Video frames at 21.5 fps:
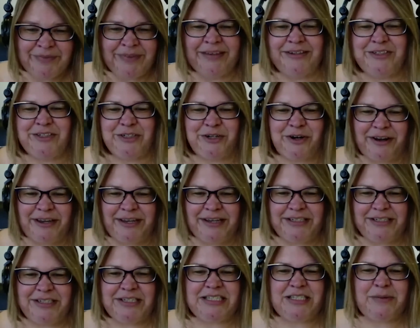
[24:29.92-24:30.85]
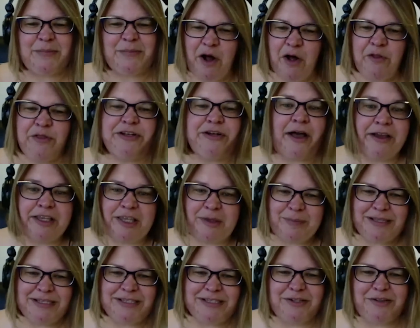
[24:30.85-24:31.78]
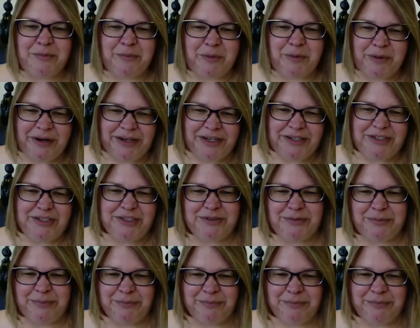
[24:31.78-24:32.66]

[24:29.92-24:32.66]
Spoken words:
trying to submit all the documents to their mortgage